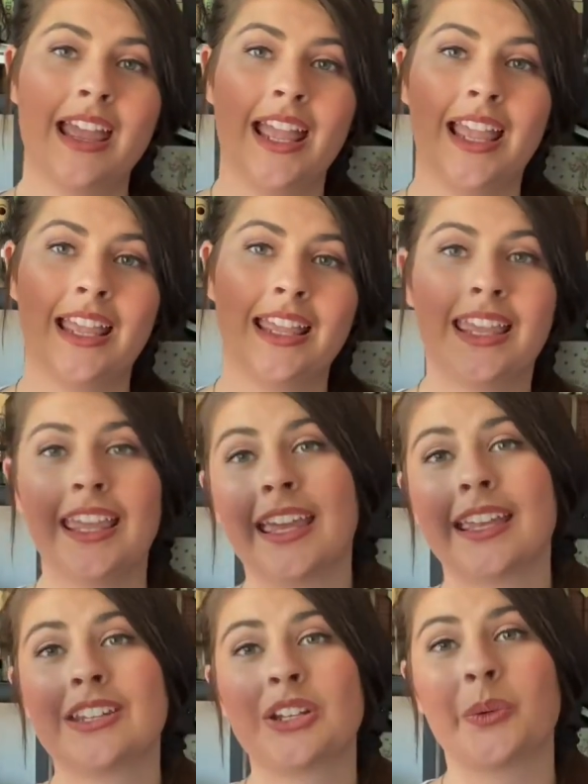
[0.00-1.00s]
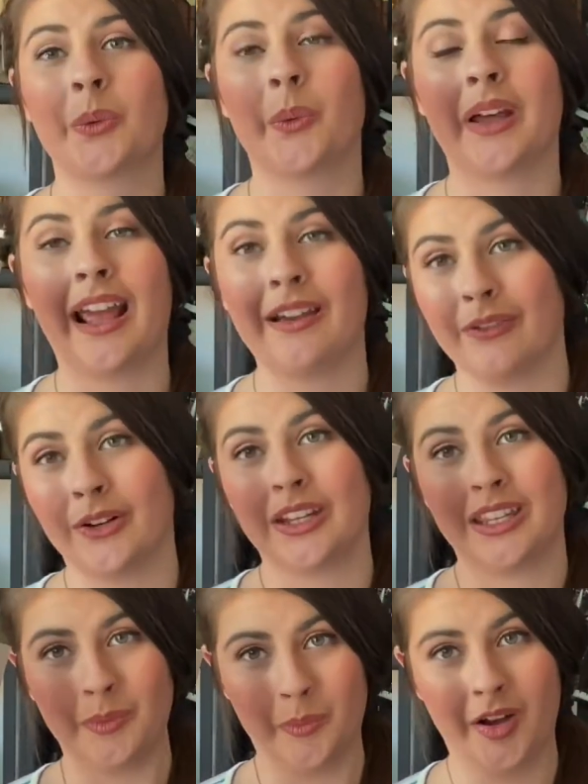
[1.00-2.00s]
he can do whatever
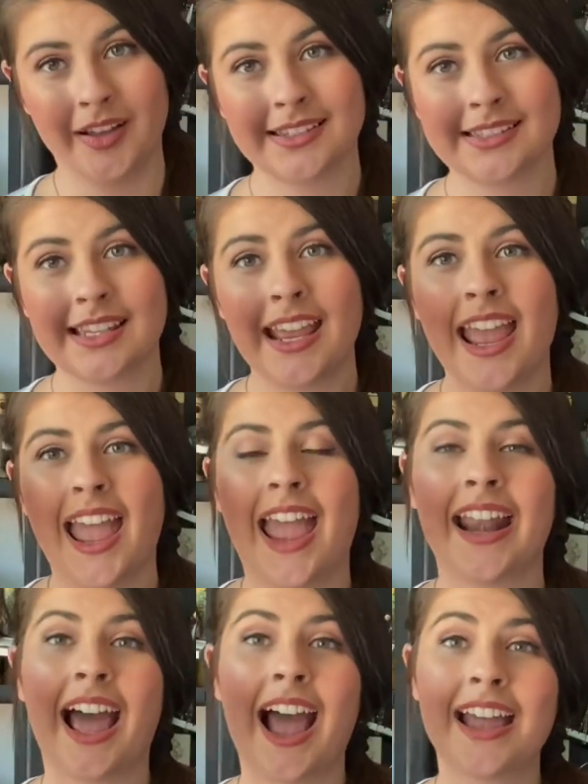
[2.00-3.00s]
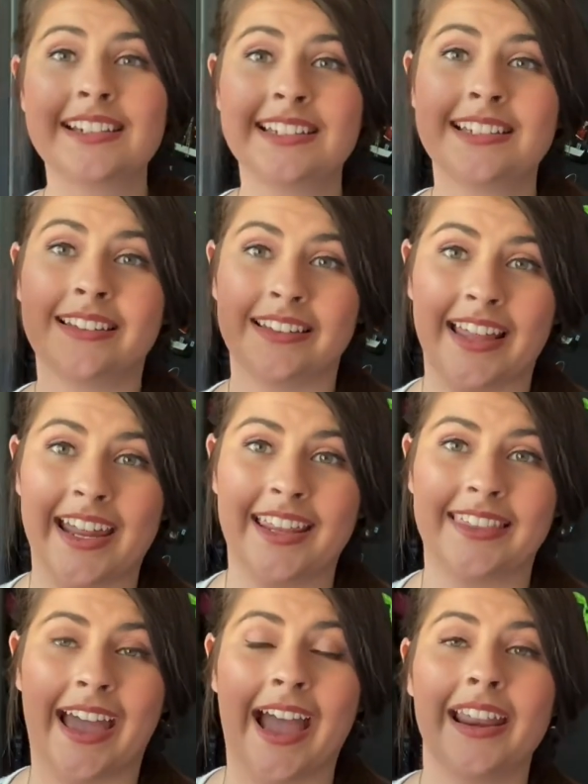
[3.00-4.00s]
he wants. And I didn't
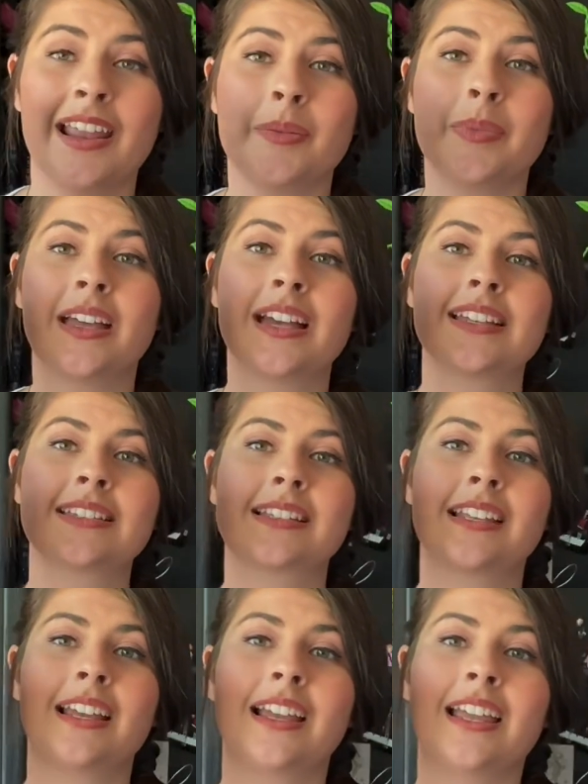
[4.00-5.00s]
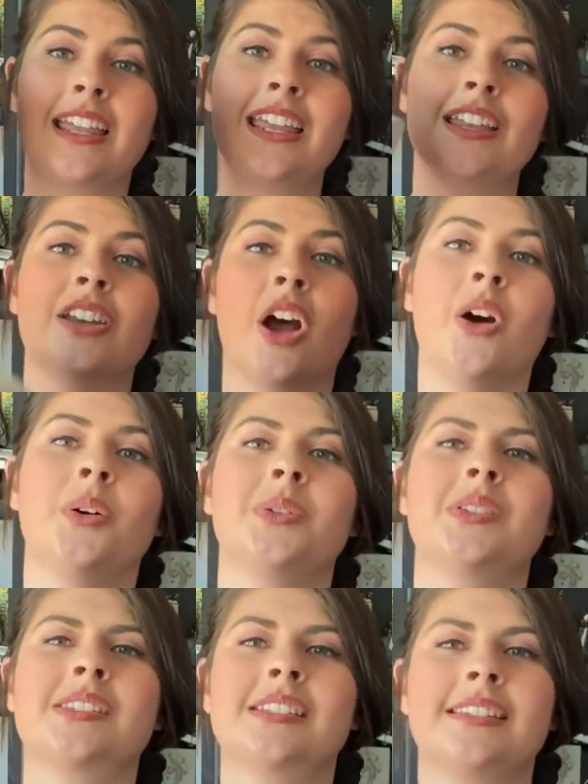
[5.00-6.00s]
like that because he
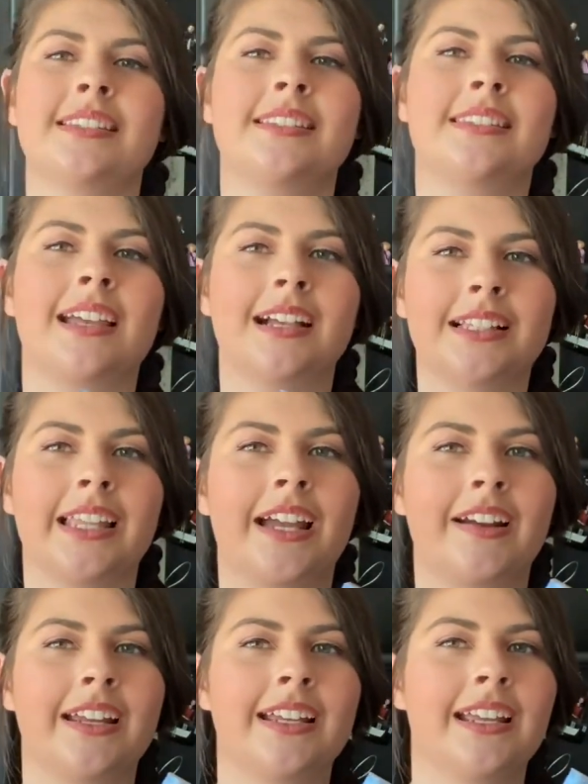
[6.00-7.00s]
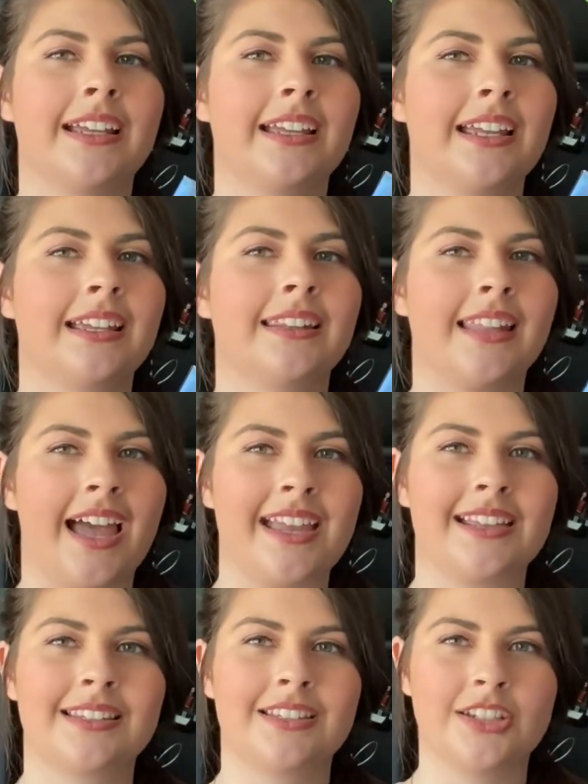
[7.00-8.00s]
knows that Clary
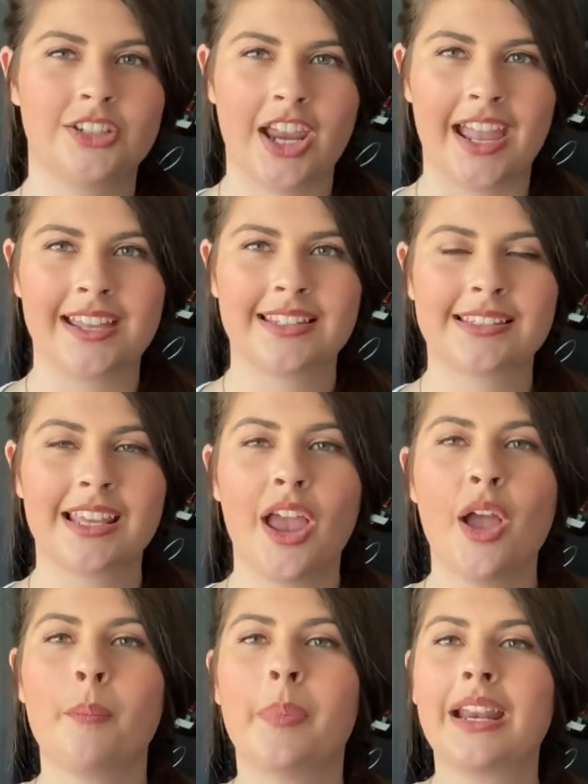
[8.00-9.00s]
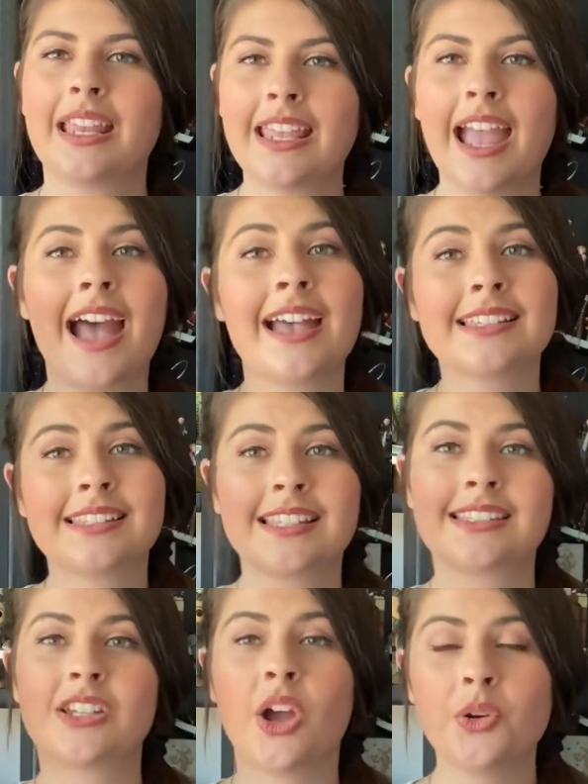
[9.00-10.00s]
likes Jace. But he has
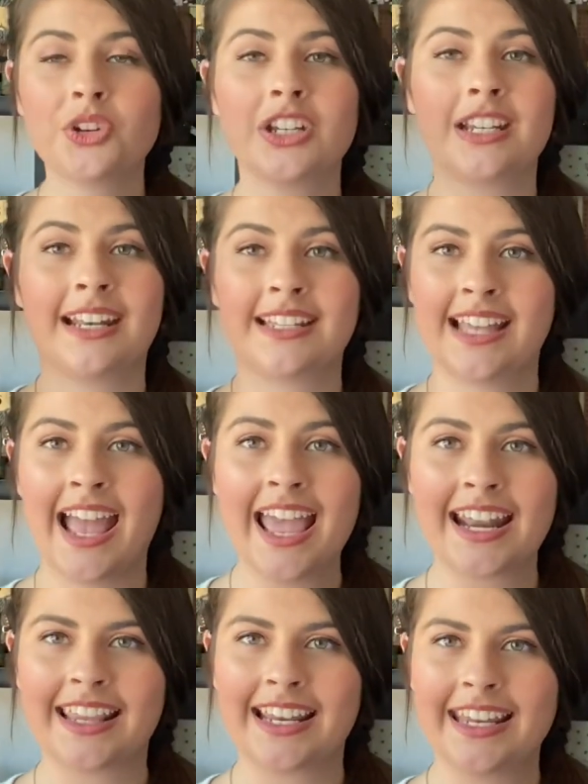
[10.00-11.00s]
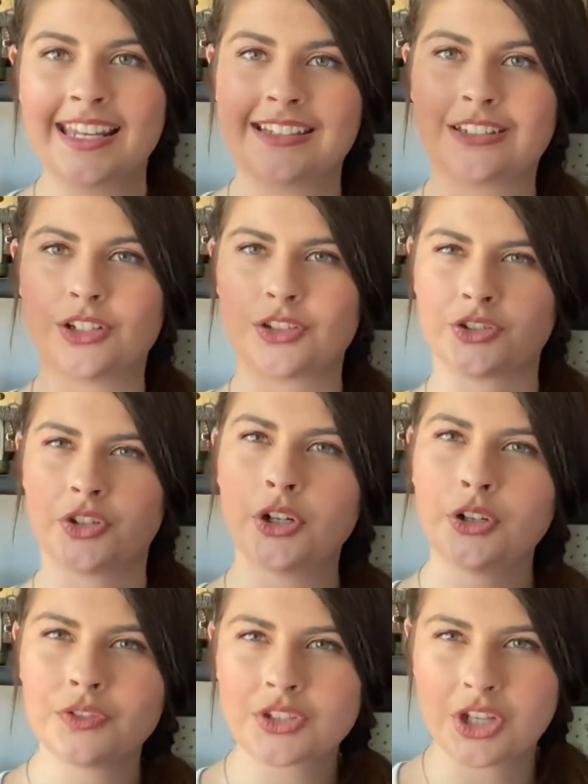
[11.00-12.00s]
this notion in his head that he
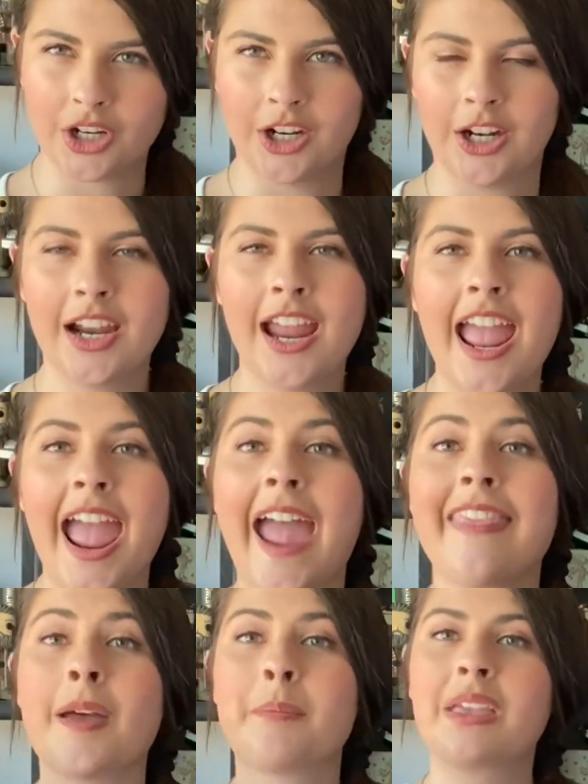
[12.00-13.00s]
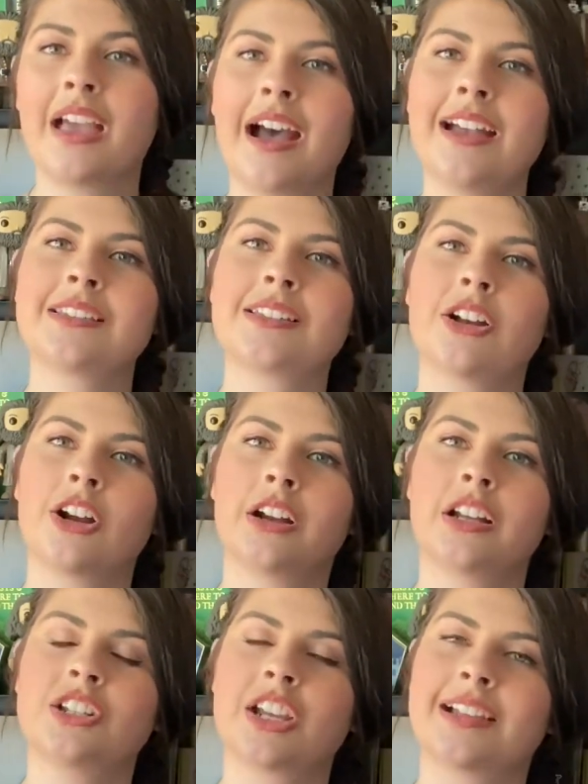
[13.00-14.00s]
deserves her, and that because her
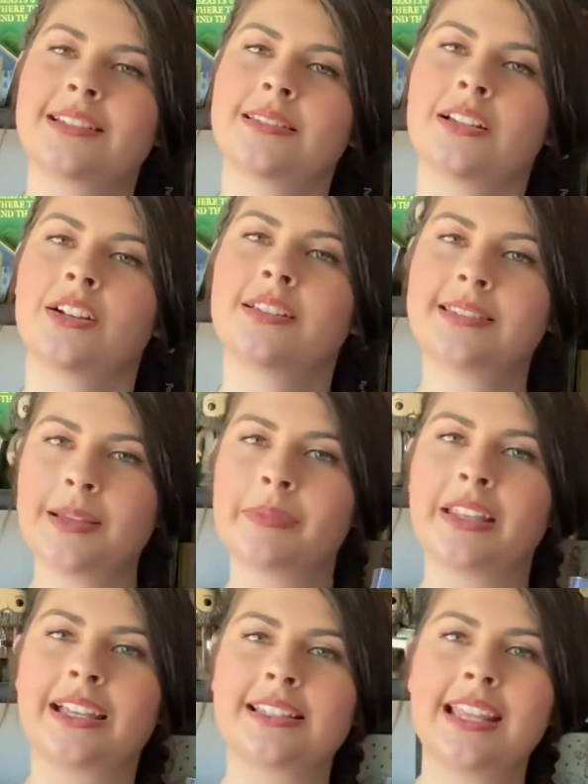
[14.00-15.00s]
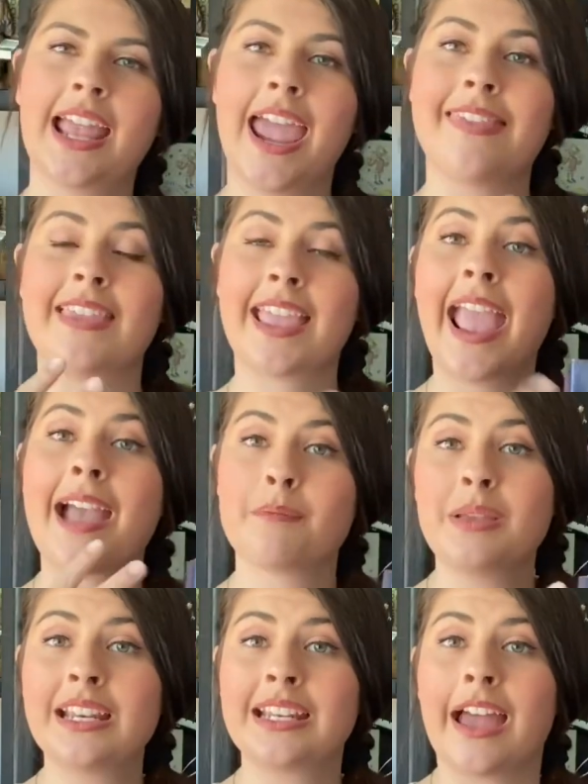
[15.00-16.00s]
and Jace are siblings and they can't
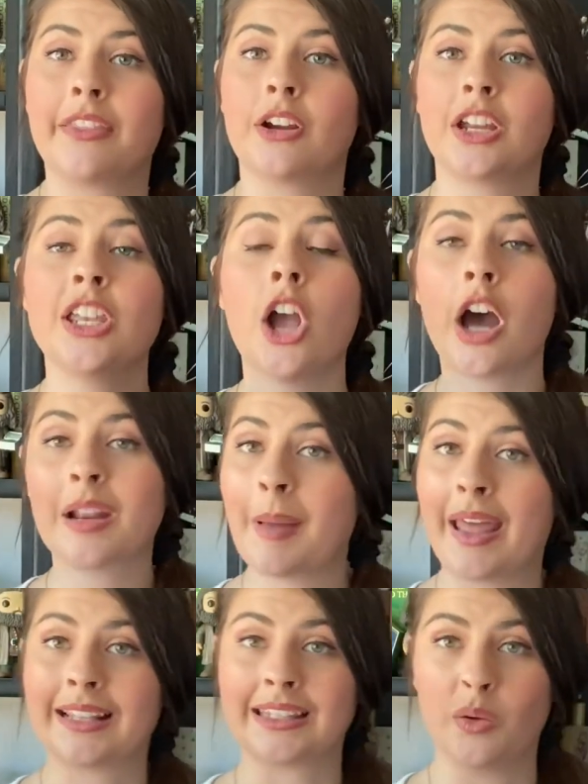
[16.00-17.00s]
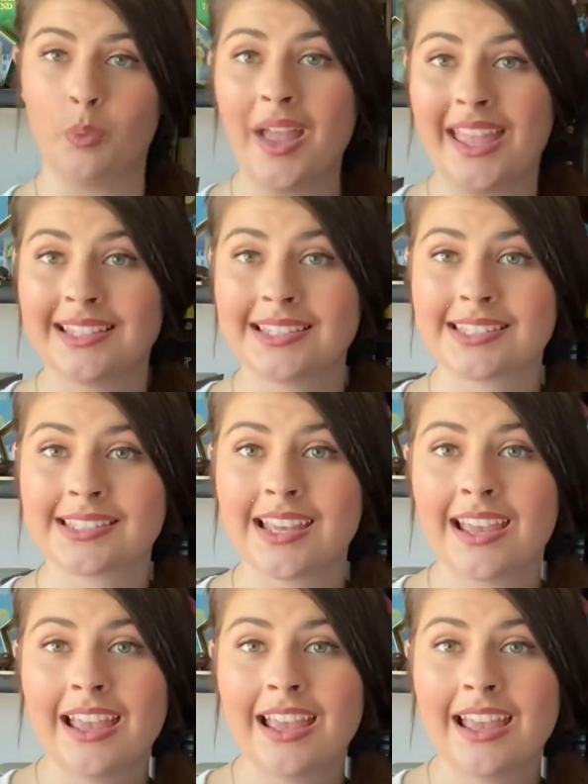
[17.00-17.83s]
be together, he automatically wins.